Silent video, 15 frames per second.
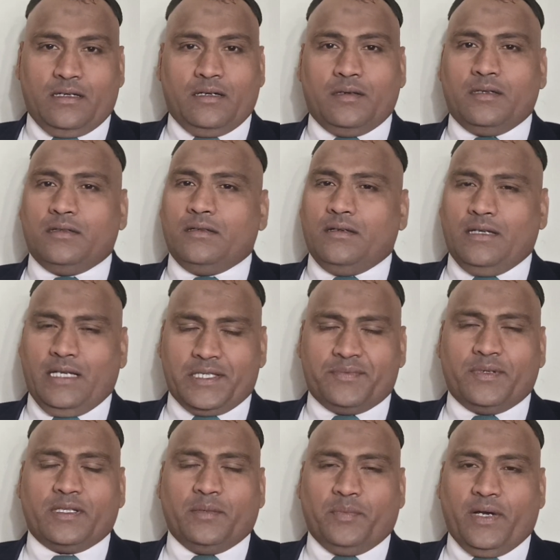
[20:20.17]
uh,
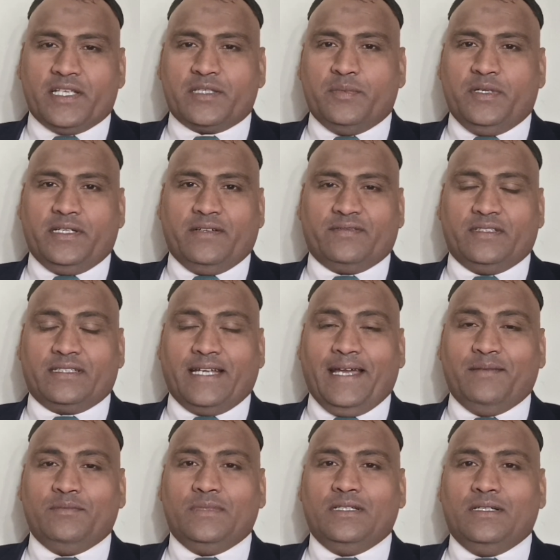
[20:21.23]
as per the possibility of the
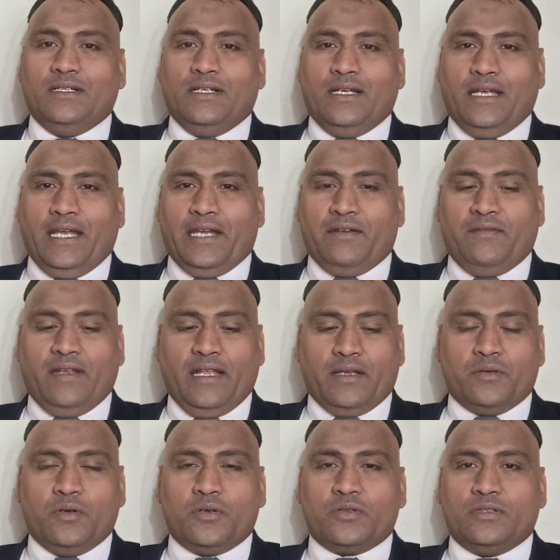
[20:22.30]
time. And when
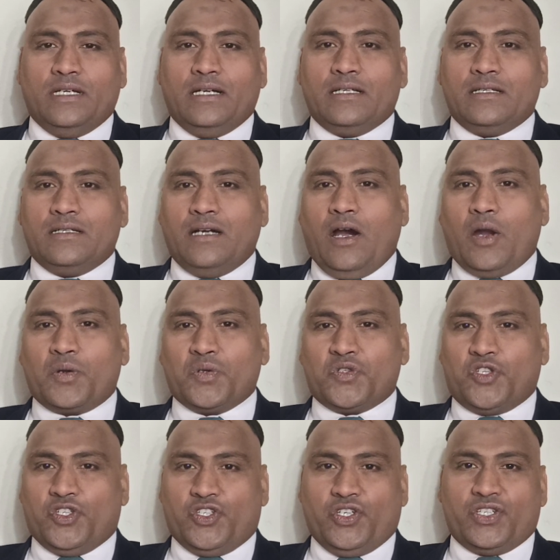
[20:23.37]
I go to the
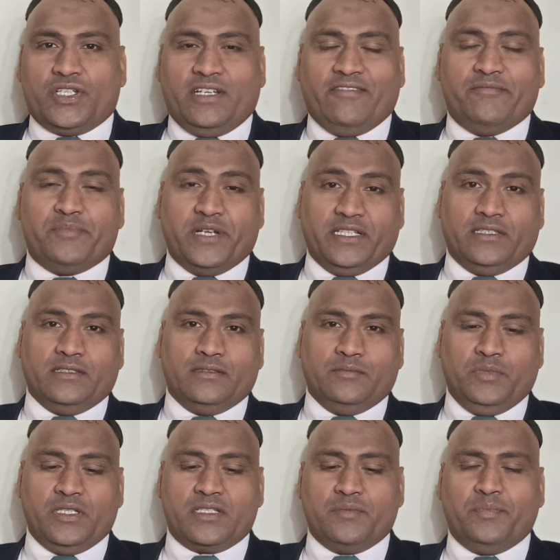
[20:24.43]
auto cessation of breath,
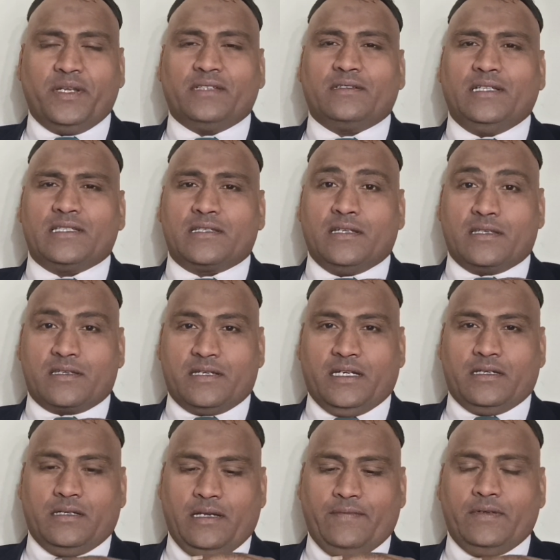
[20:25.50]
means breathlessness
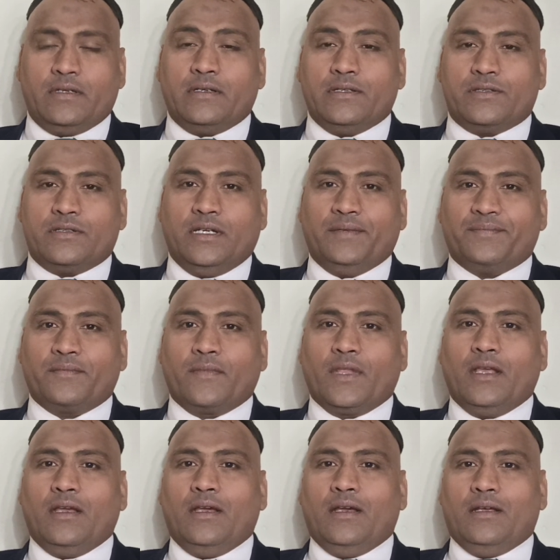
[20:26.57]
state, I will reach. No?
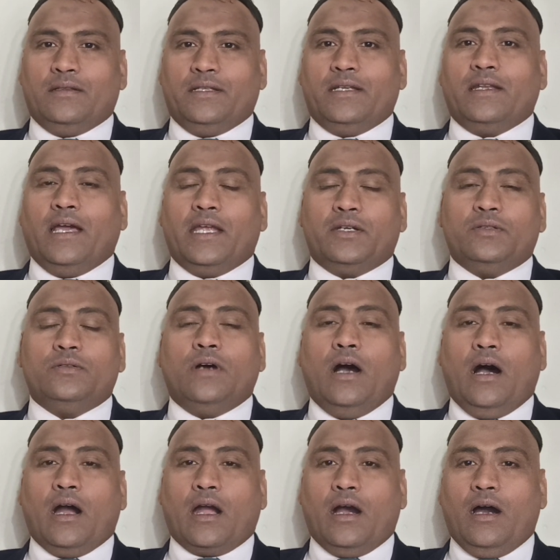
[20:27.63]
Then I do
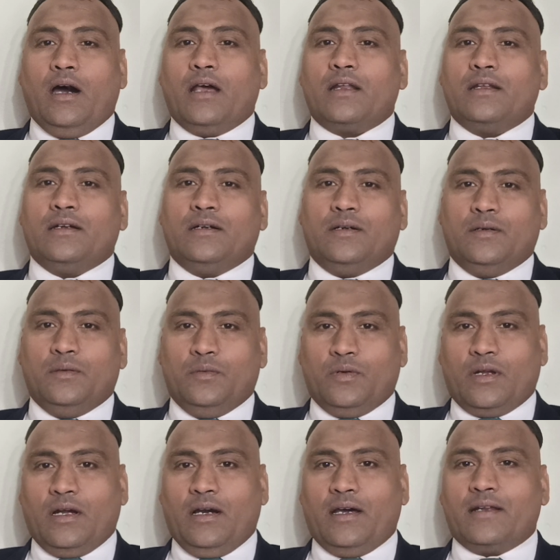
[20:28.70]
akar,
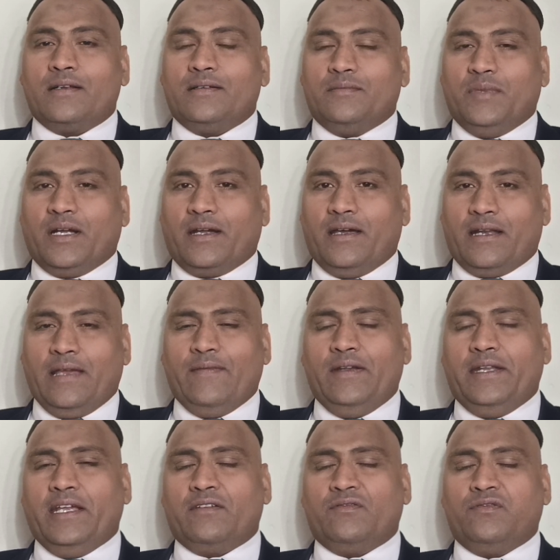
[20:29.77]
ukar, makar. I
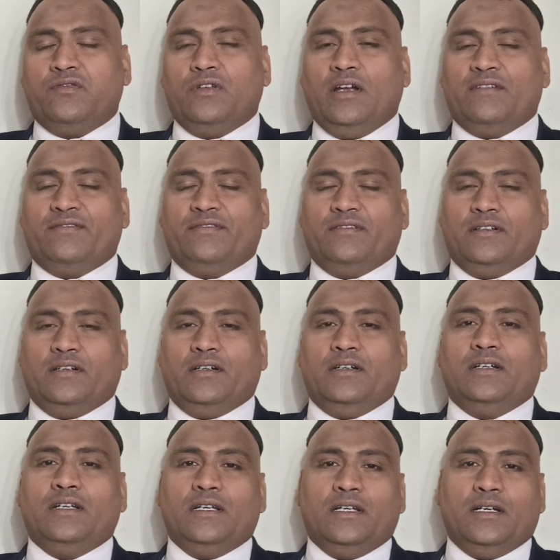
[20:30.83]
will take full of
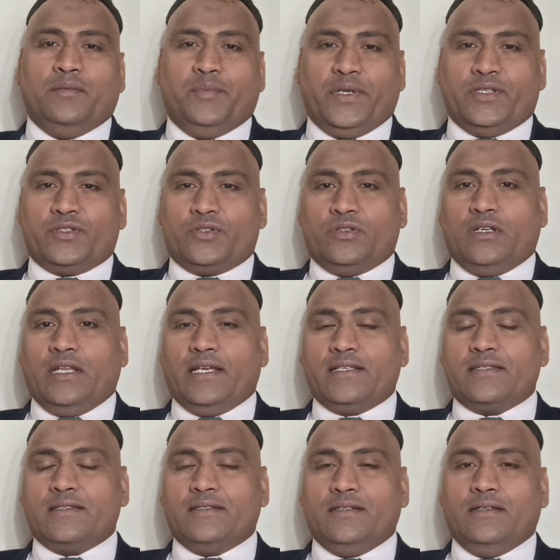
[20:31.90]
breath to the
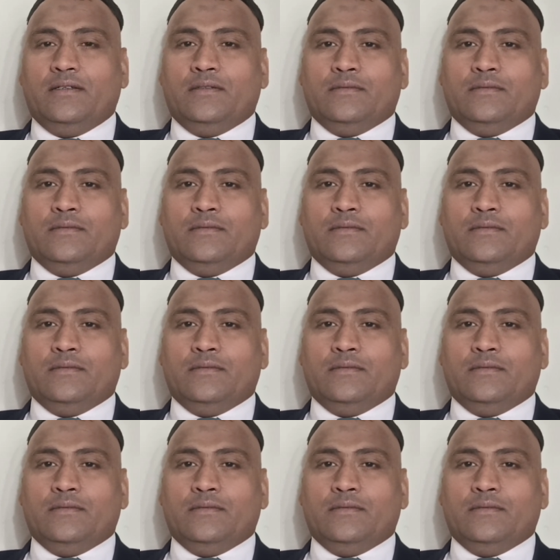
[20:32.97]
lungs,